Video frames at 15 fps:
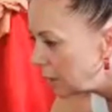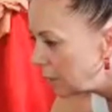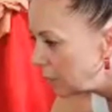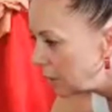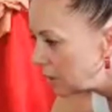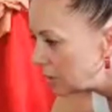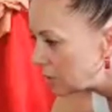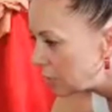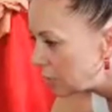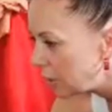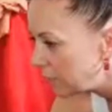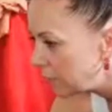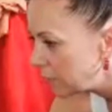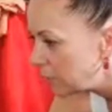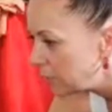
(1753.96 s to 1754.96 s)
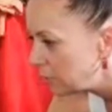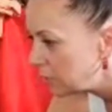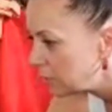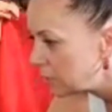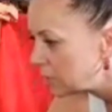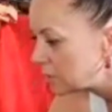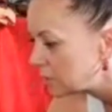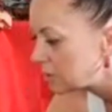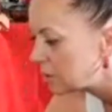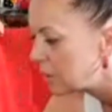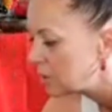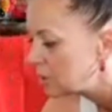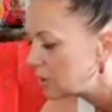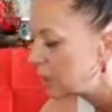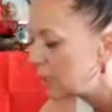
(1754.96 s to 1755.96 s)
And then when it's right for you,
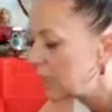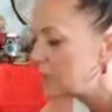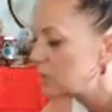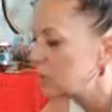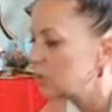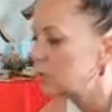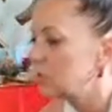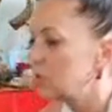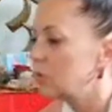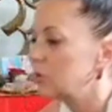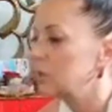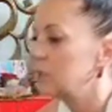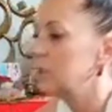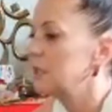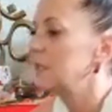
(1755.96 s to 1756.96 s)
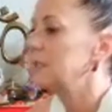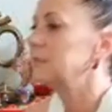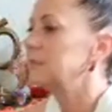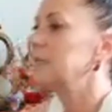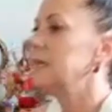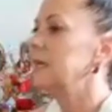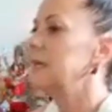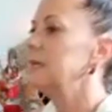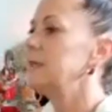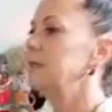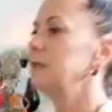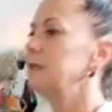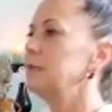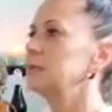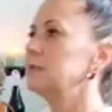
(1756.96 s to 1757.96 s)
slide your hands along the legs again
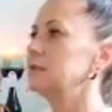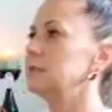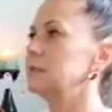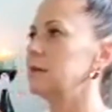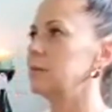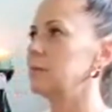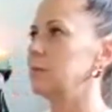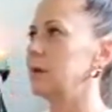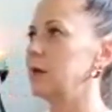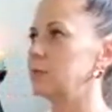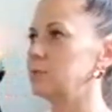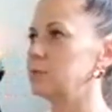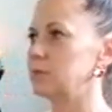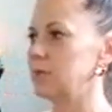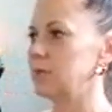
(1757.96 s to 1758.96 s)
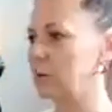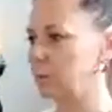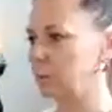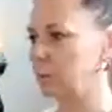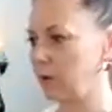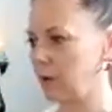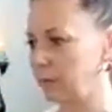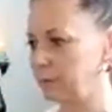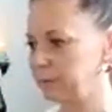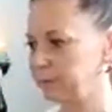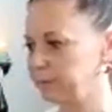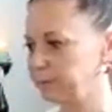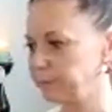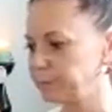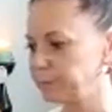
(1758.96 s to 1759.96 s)
to come up to upright.
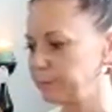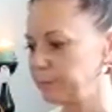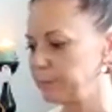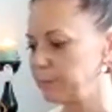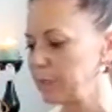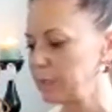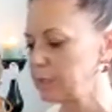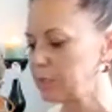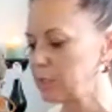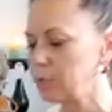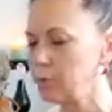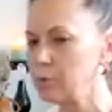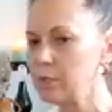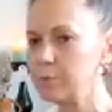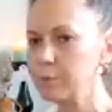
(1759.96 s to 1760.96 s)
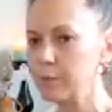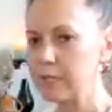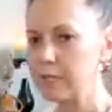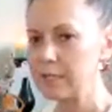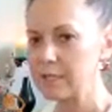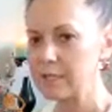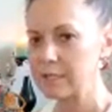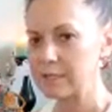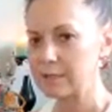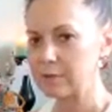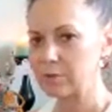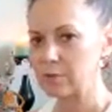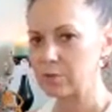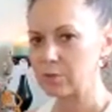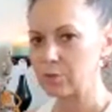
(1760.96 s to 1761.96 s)
So we'll complete
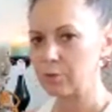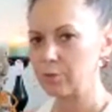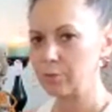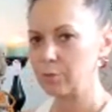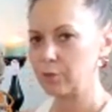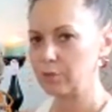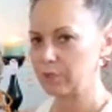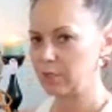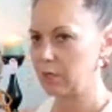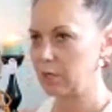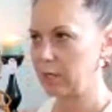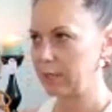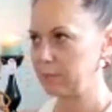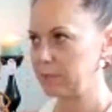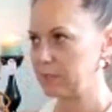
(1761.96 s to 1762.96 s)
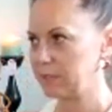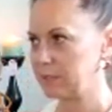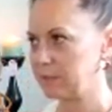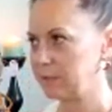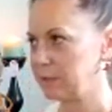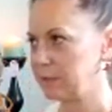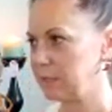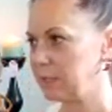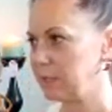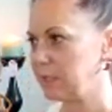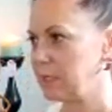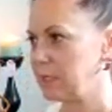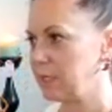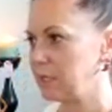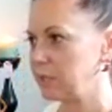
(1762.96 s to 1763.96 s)
this 2 more times.
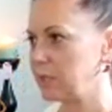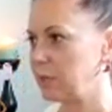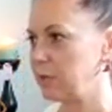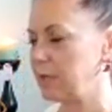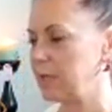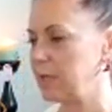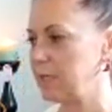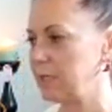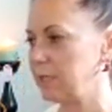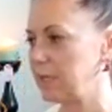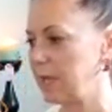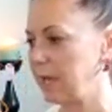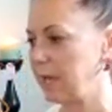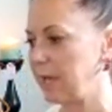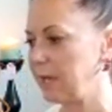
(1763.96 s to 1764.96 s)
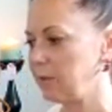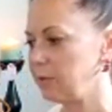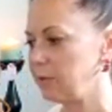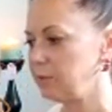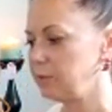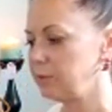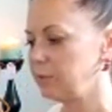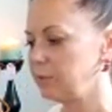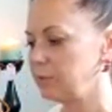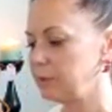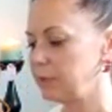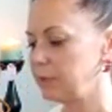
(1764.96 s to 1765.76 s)
So inhale.